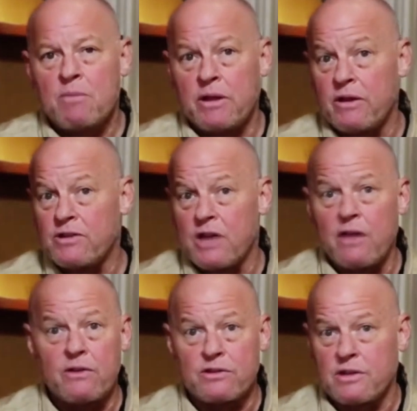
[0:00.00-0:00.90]
But there's
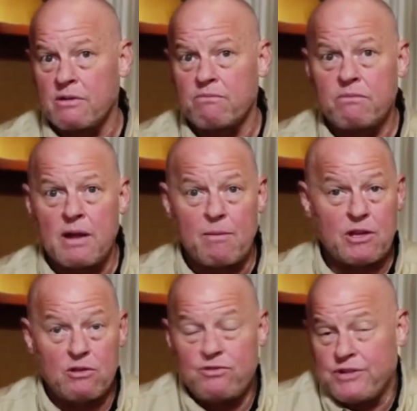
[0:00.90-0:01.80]
others that are, I
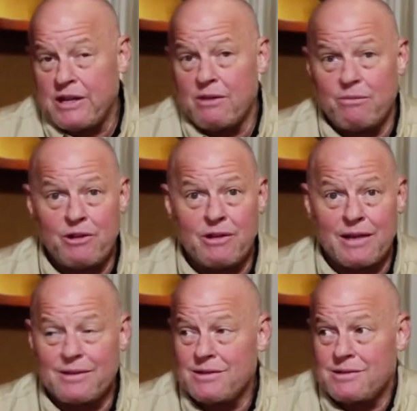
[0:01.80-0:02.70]
mean, you see them, you're
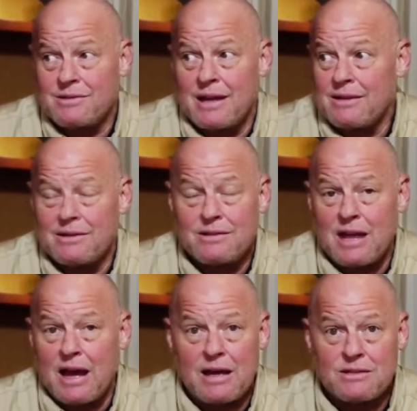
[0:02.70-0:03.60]
like, this
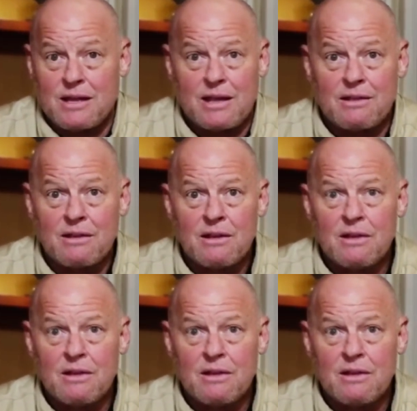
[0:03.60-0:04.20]
guy's like,